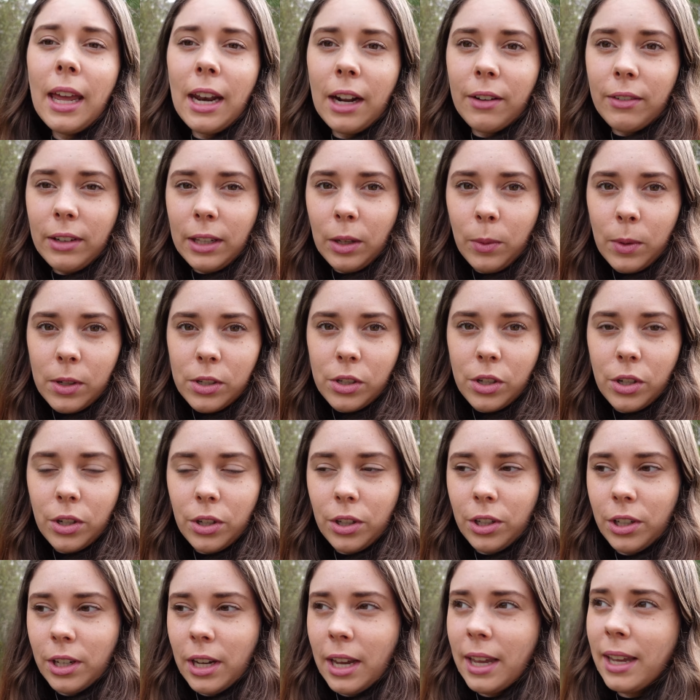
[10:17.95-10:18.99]
and I really want
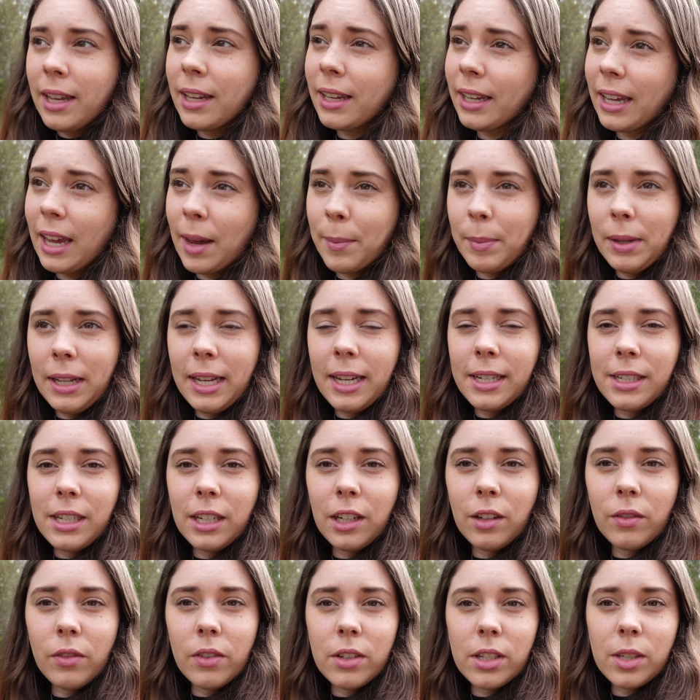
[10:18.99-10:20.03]
to get
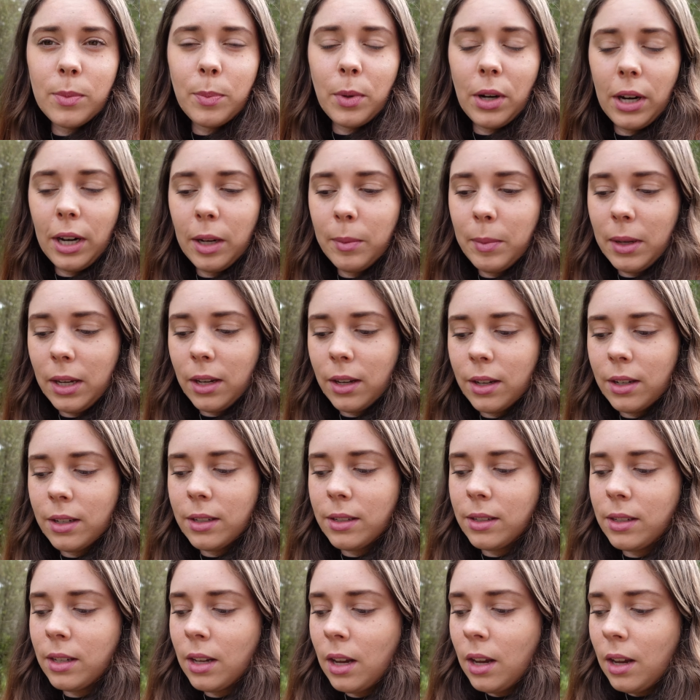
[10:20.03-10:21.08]
planting for spring
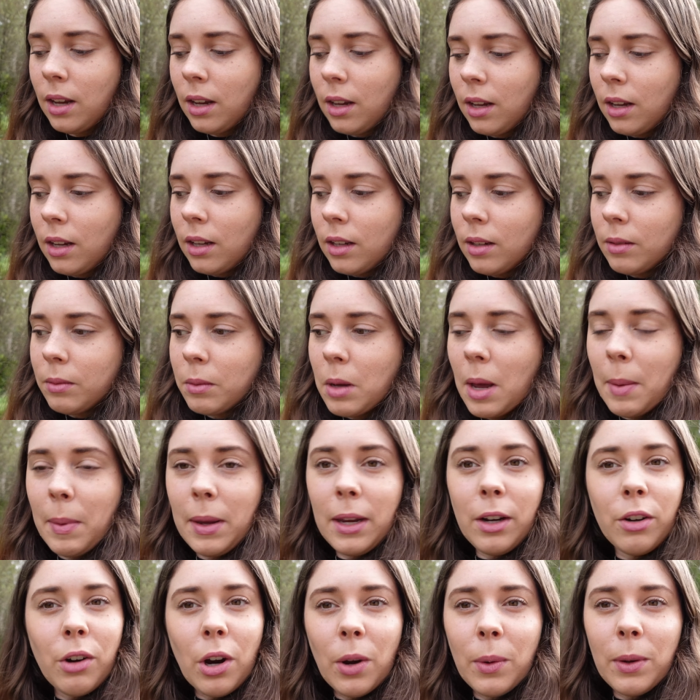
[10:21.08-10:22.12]
because
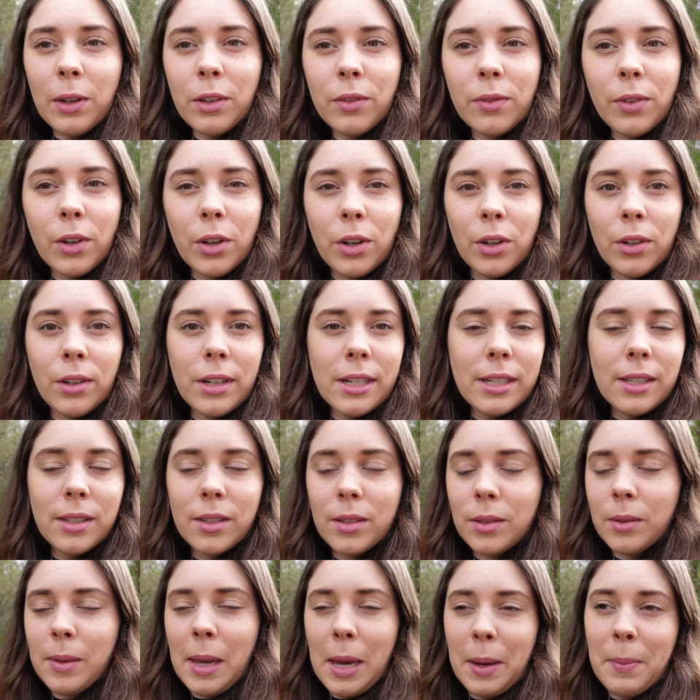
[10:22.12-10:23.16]
growing food
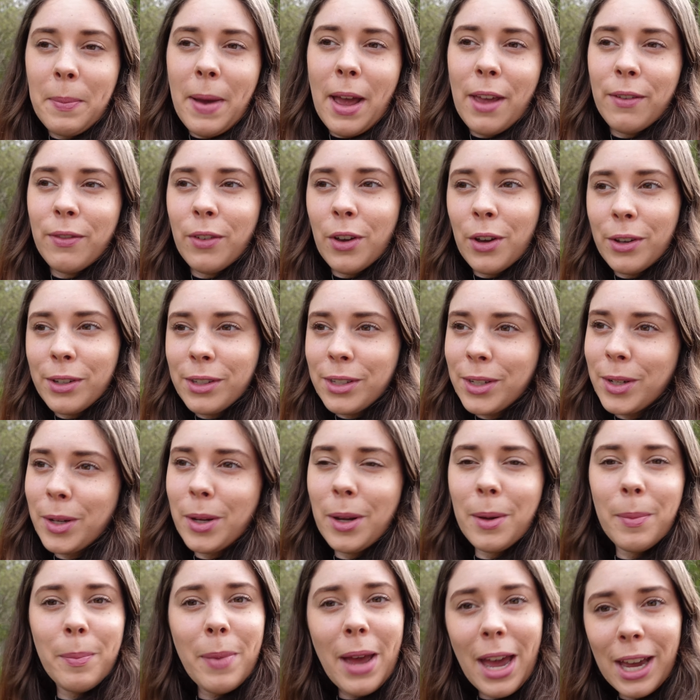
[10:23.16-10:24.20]
is like my first
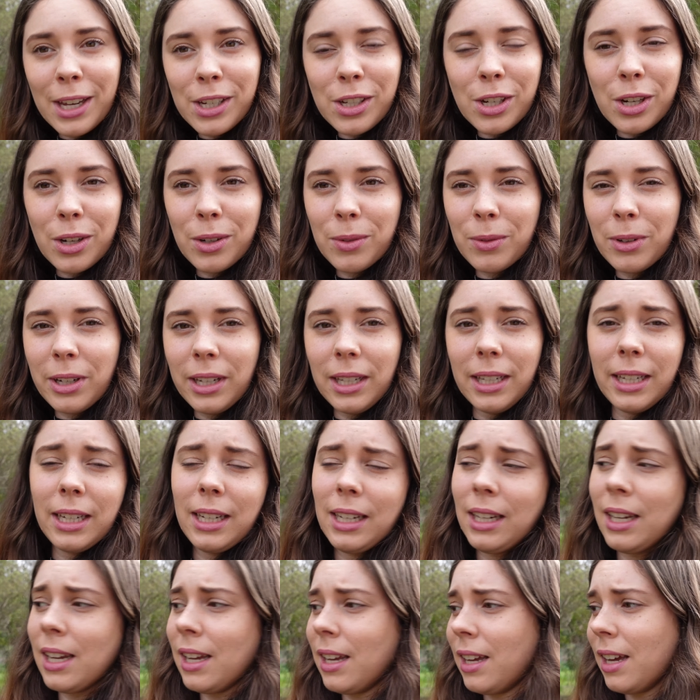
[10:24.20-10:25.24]
passion
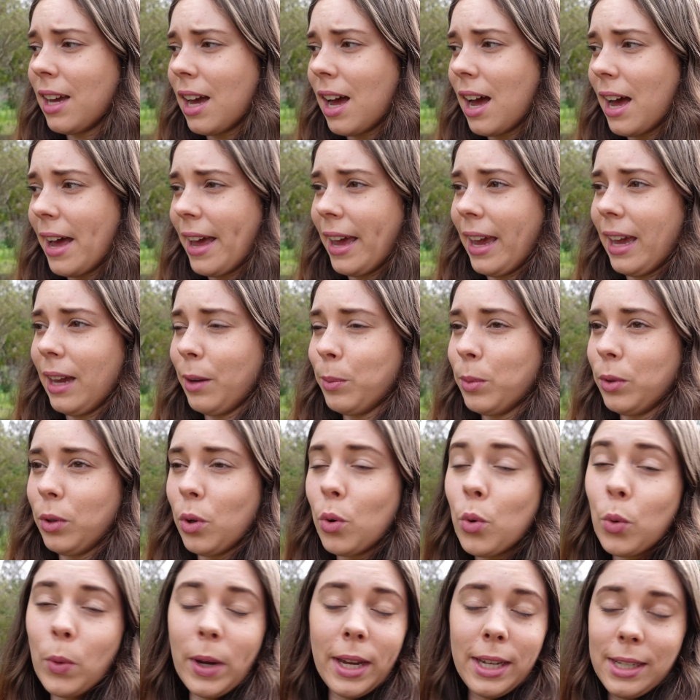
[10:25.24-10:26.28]
really. I will
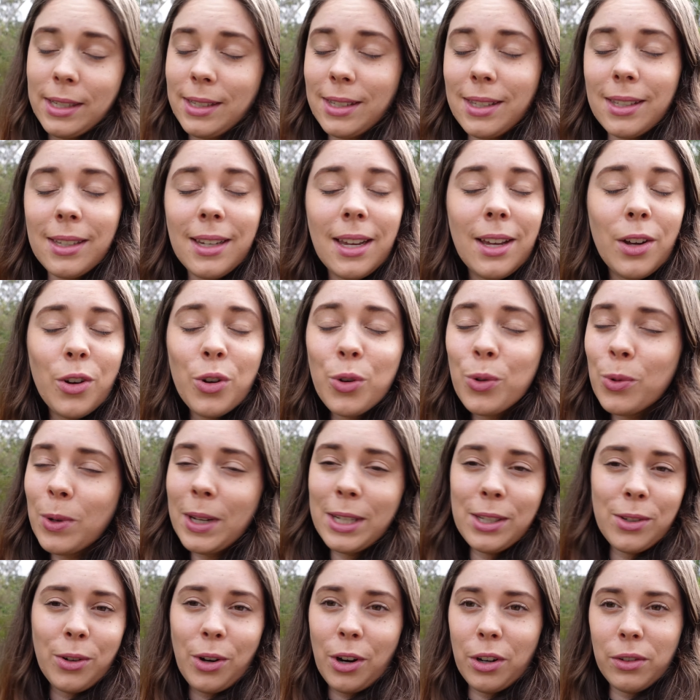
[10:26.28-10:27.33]

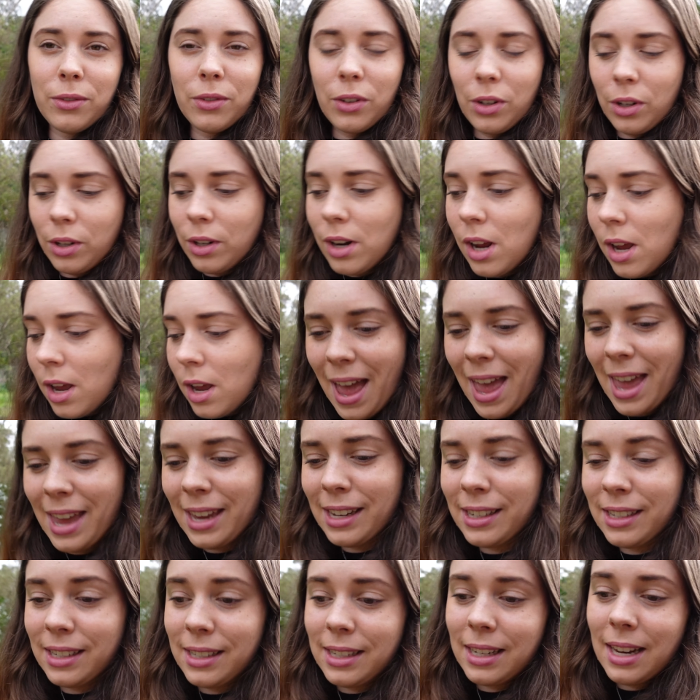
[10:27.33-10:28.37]
always grow food,
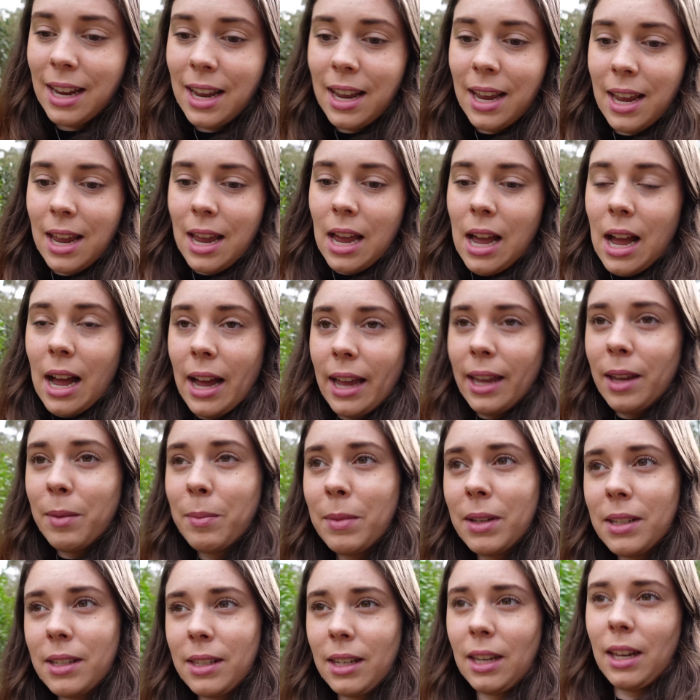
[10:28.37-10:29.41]
and I am
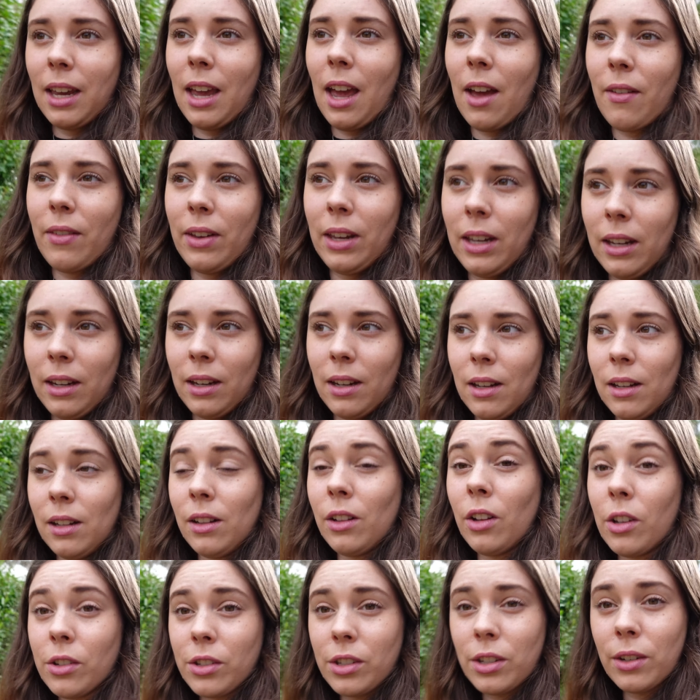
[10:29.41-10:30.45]
missing having
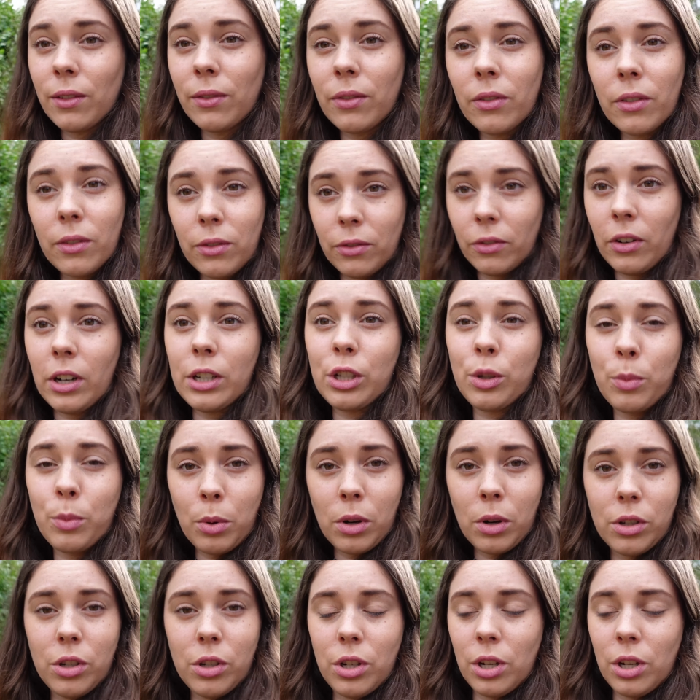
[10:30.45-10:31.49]
lots of fresh
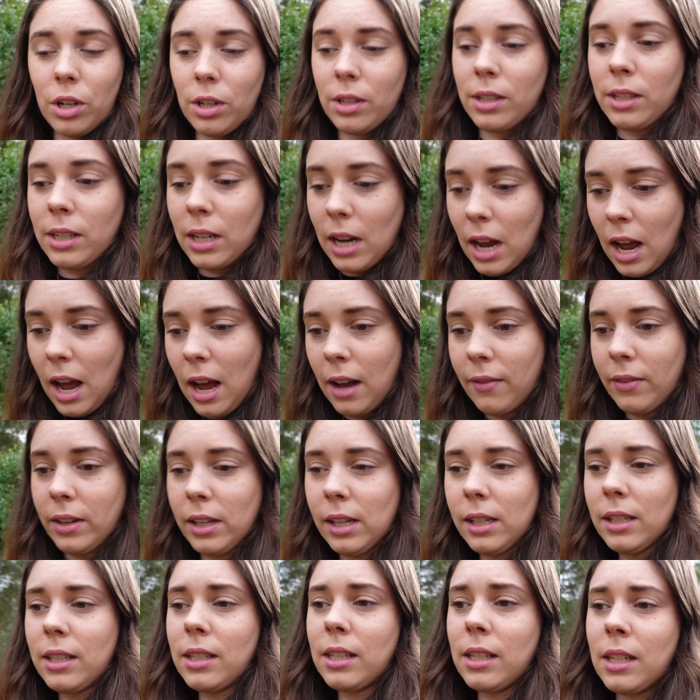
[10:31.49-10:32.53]
produce to
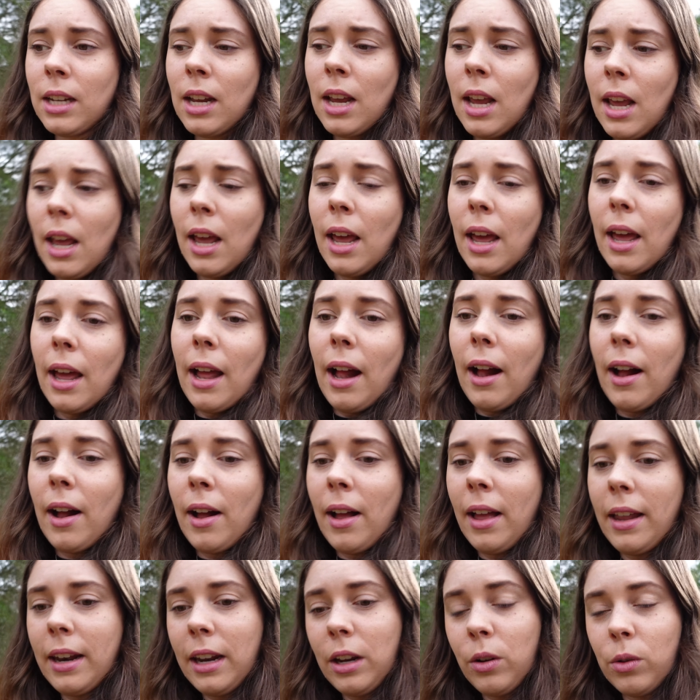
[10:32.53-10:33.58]
harvest,
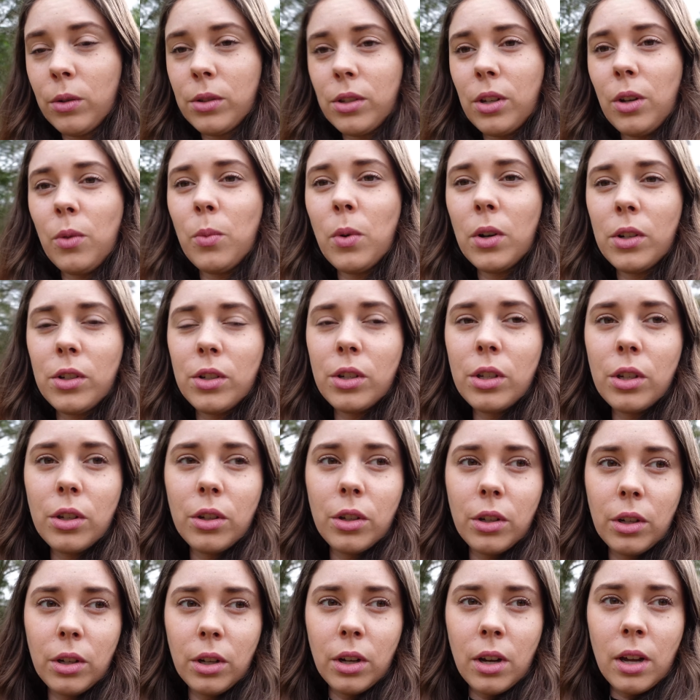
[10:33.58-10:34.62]
and I also want
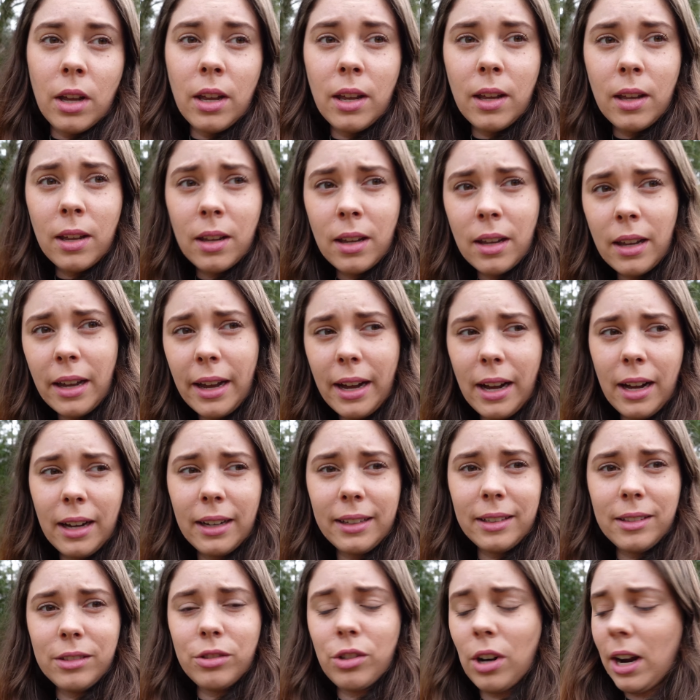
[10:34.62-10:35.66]
to
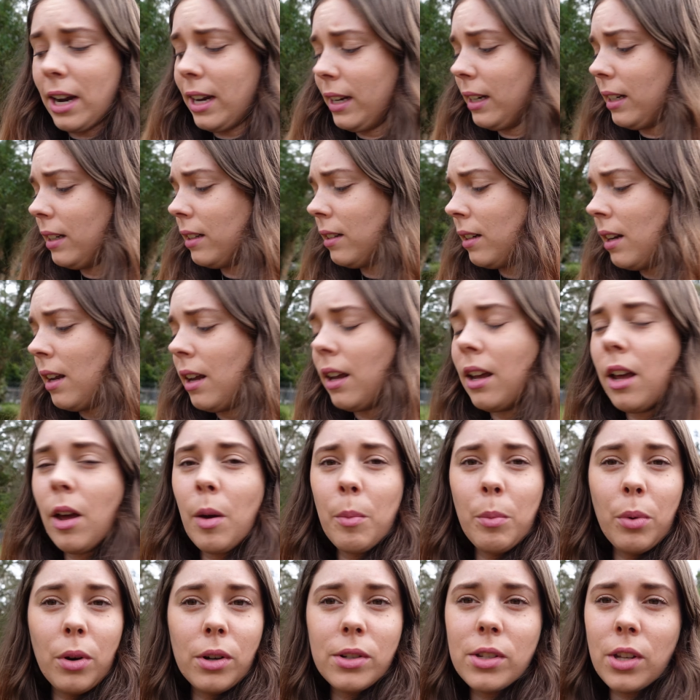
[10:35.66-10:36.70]
try and
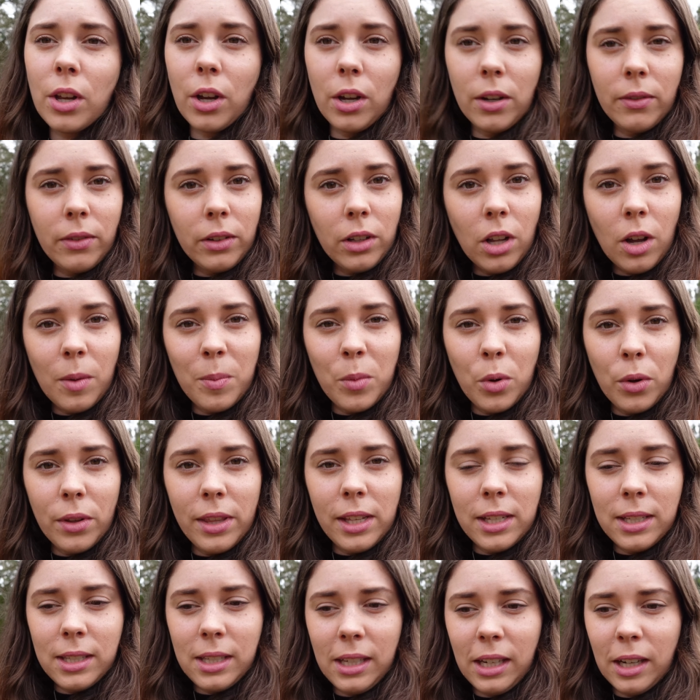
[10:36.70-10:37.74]
preserve a lot more
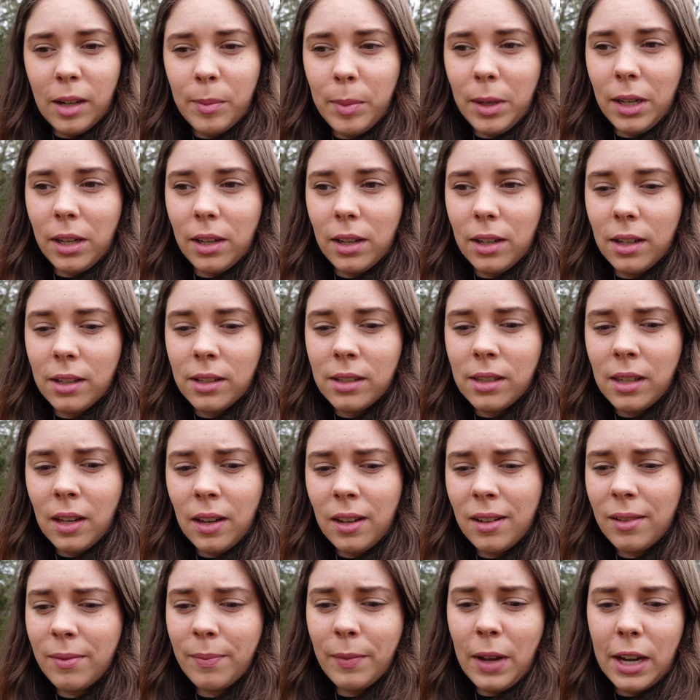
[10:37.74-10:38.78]
this year because
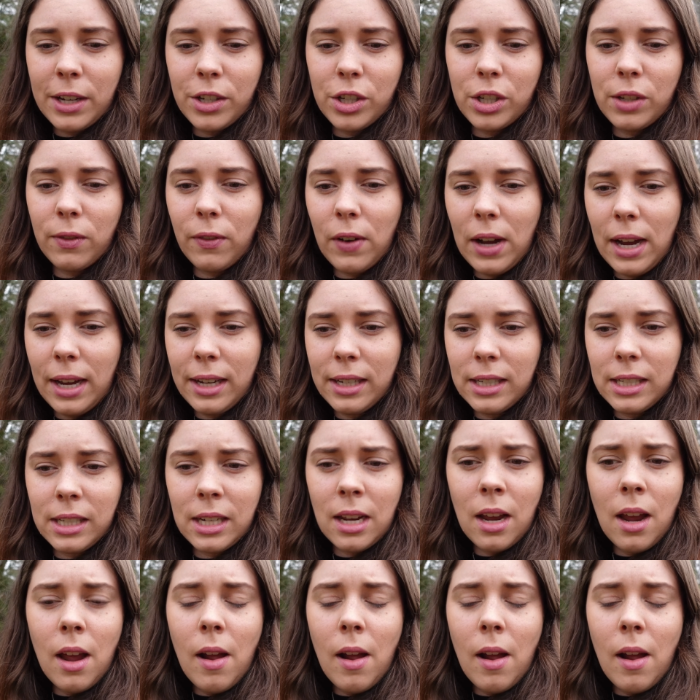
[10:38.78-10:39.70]
I just find